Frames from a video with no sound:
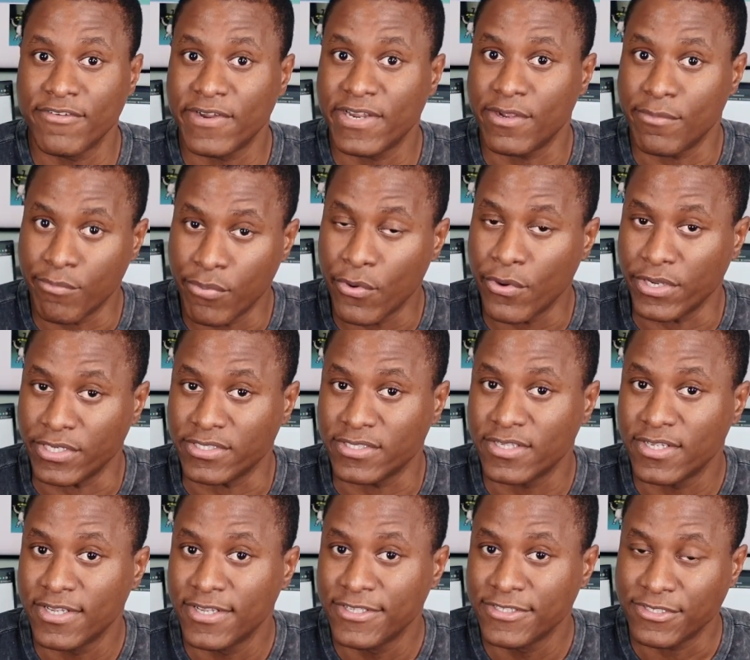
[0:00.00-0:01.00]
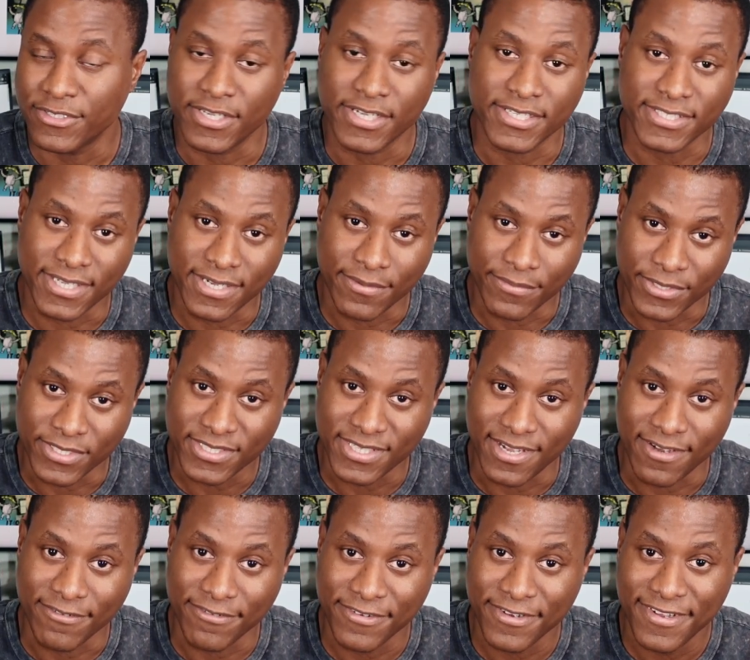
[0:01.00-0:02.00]
on point to the exam
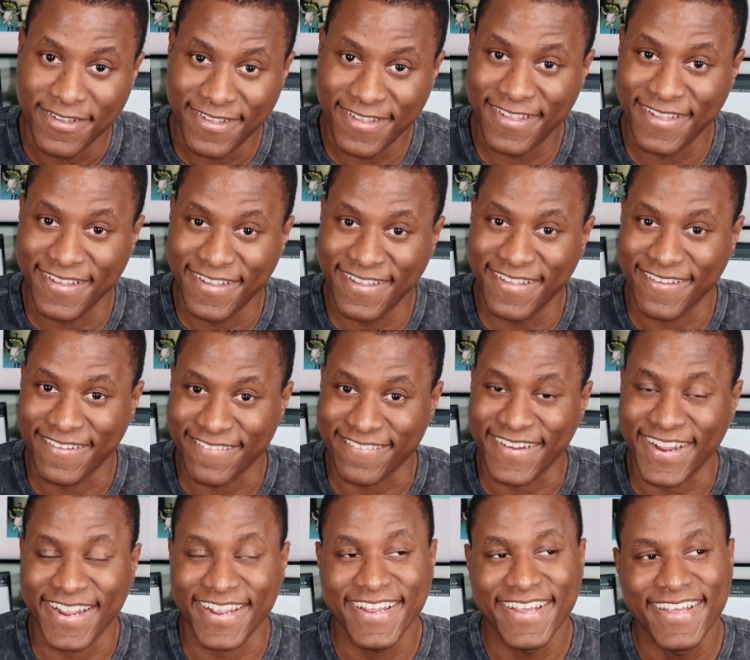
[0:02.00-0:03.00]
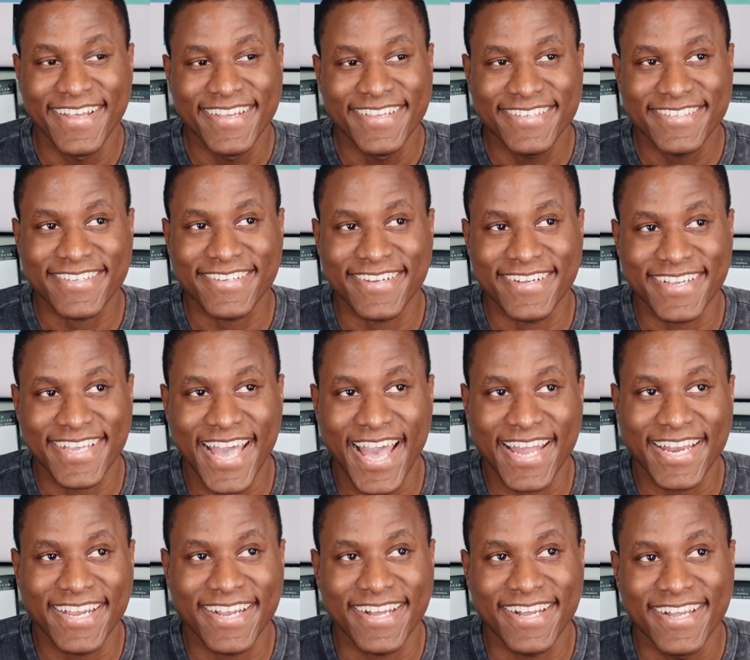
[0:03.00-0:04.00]
itself, right? So it
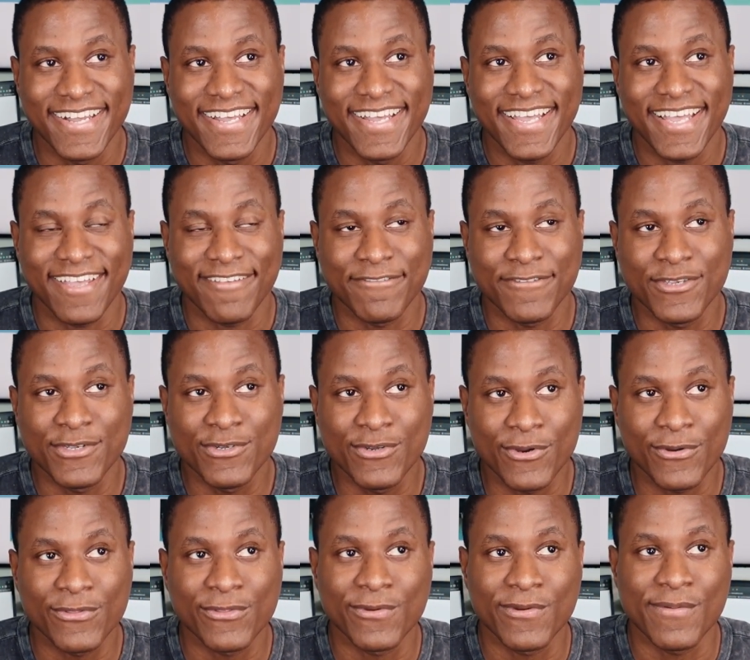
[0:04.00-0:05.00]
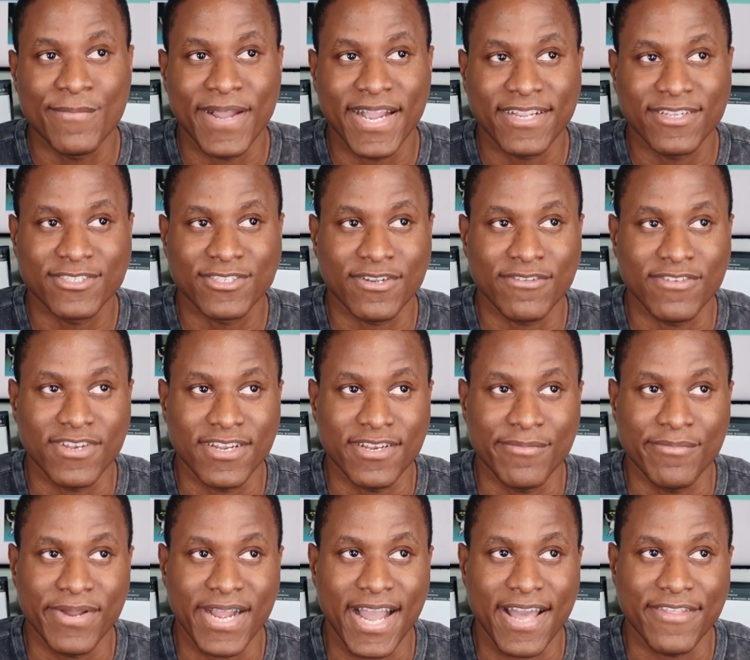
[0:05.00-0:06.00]
kind of, if you go through the Microsoft
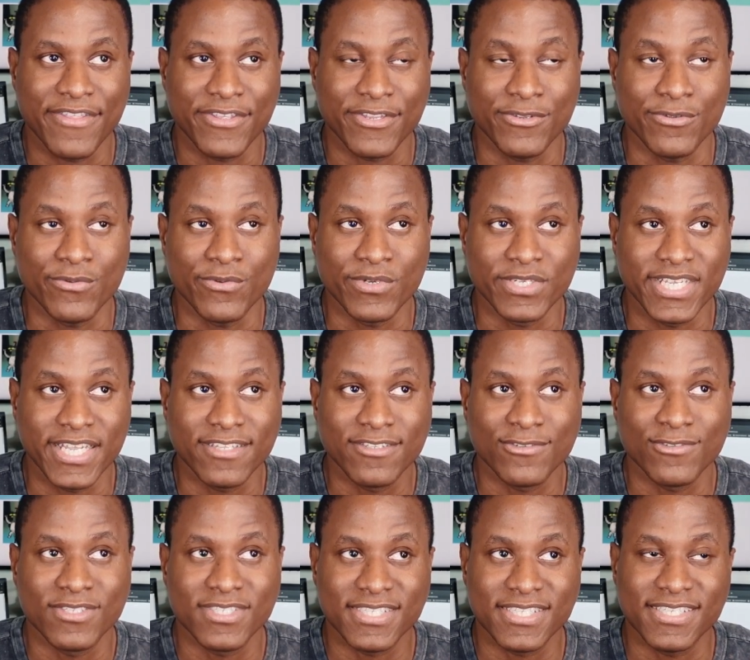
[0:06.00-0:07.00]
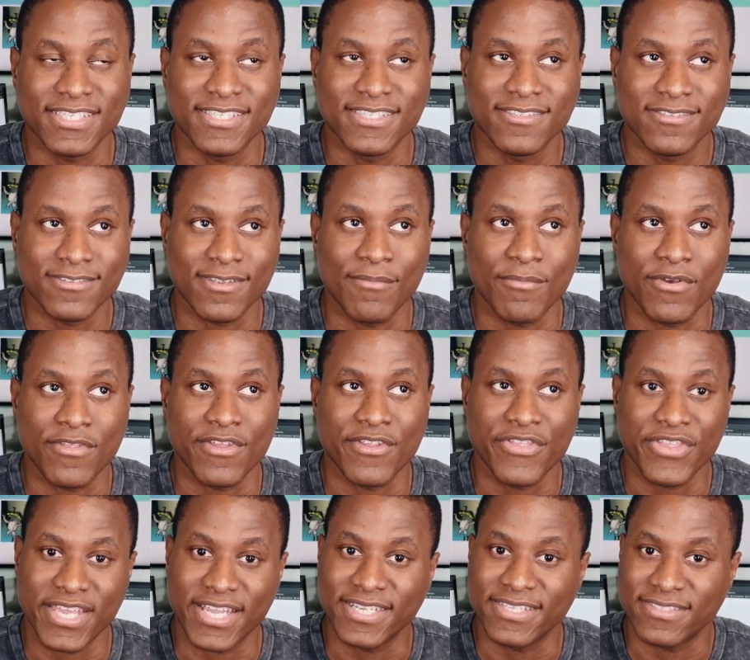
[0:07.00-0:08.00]
Learning Path, you will get to see some of the
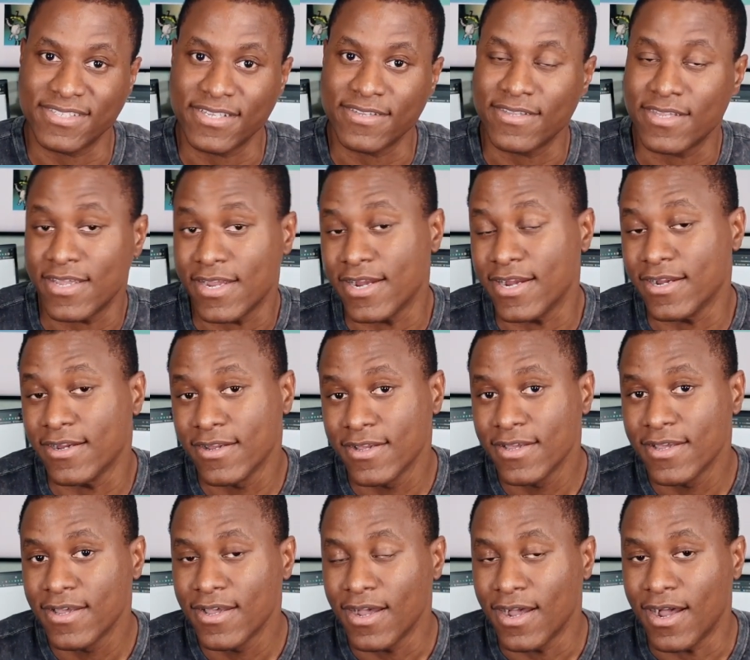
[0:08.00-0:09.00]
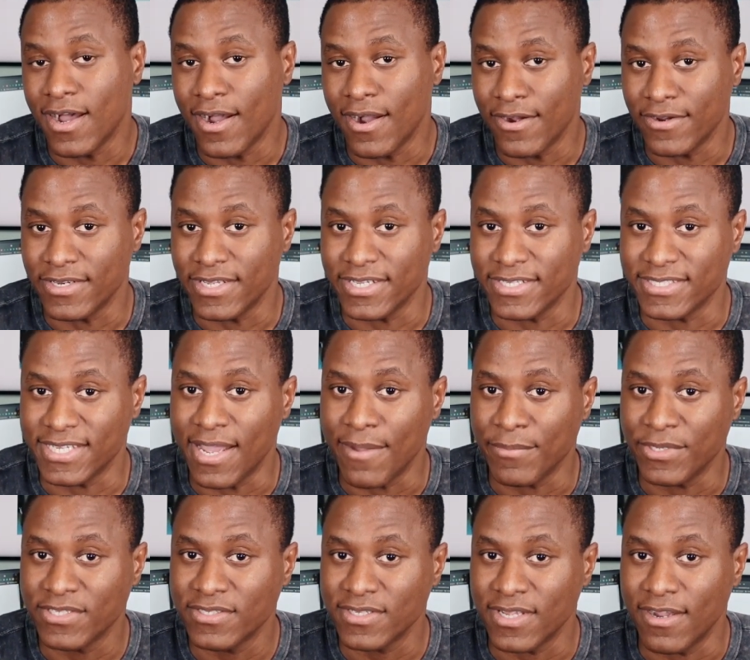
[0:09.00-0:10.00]
things in there on the
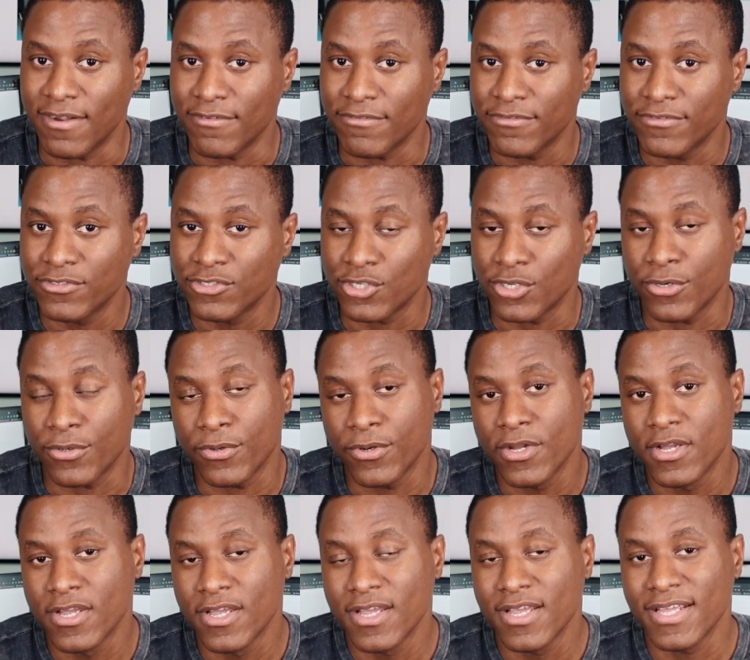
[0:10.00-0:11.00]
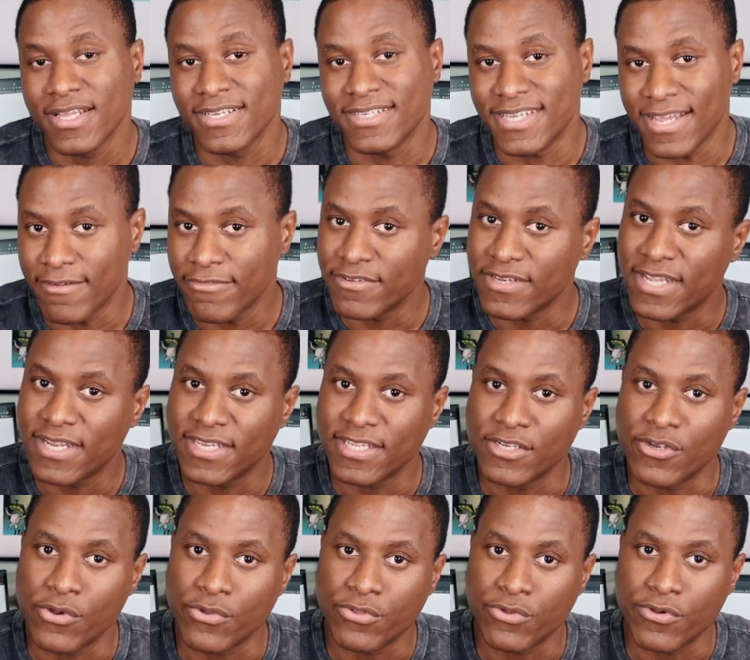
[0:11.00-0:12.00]
exam itself. So definitely
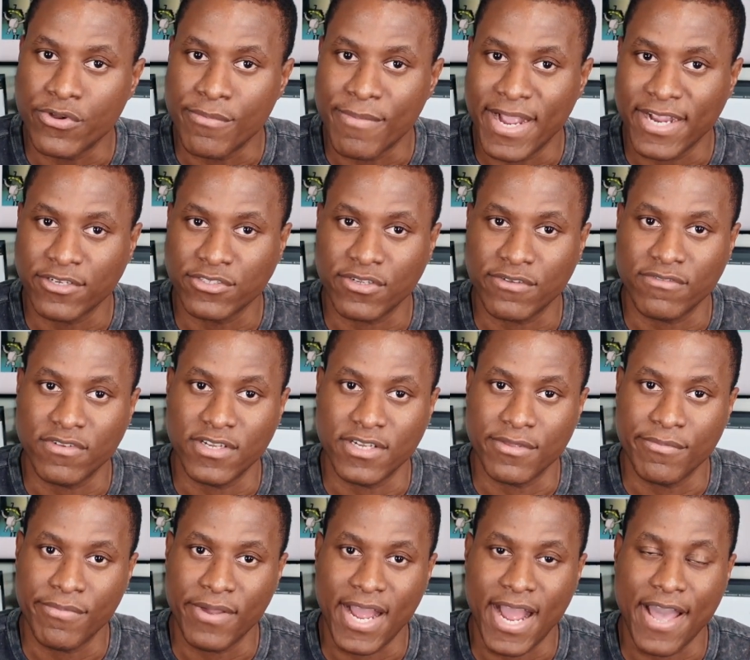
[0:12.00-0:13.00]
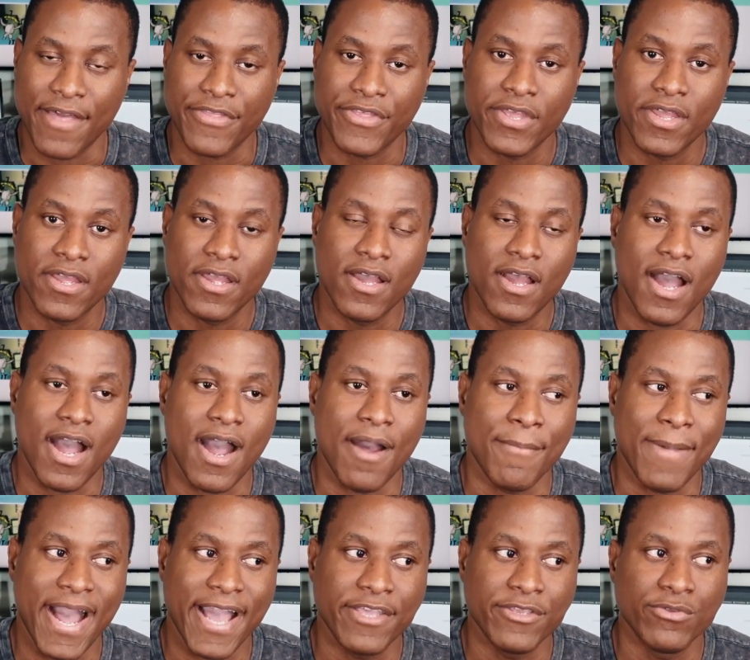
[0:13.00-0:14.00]
go through the Microsoft Learning Path.
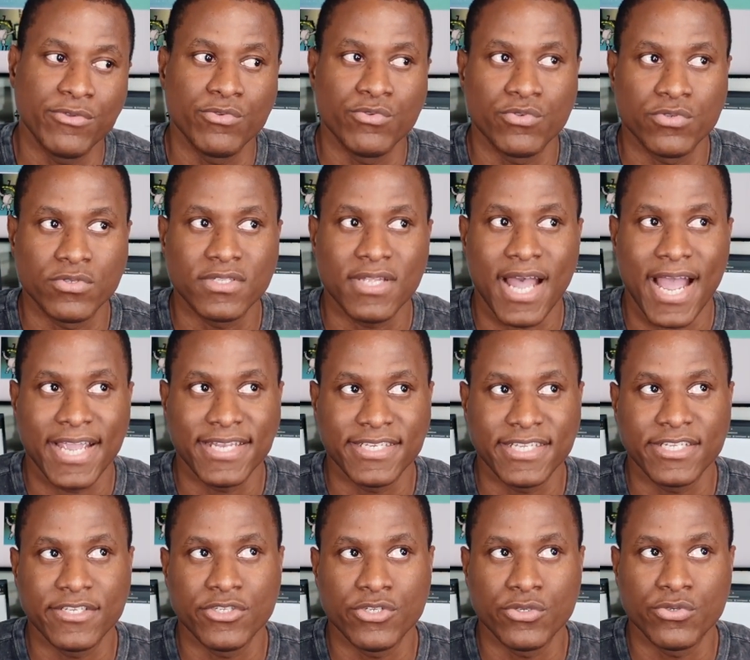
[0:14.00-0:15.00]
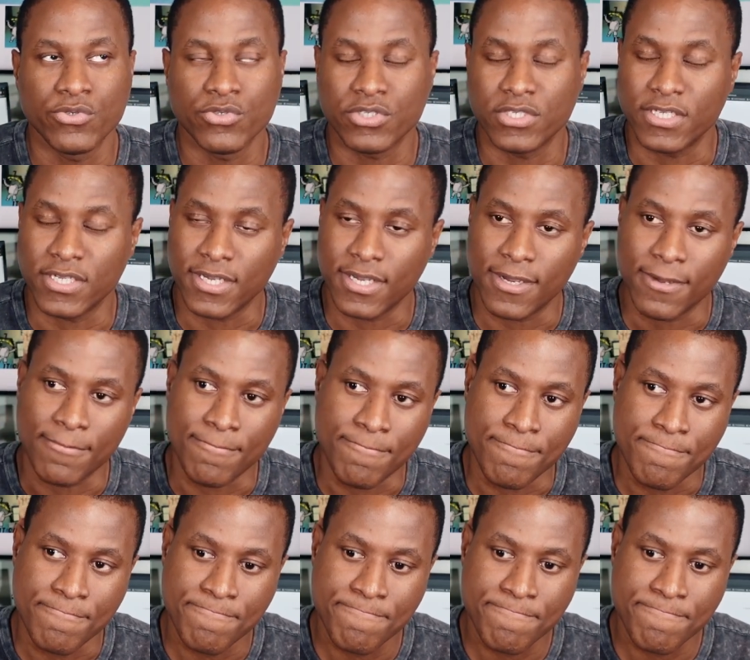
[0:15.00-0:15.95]
I did use the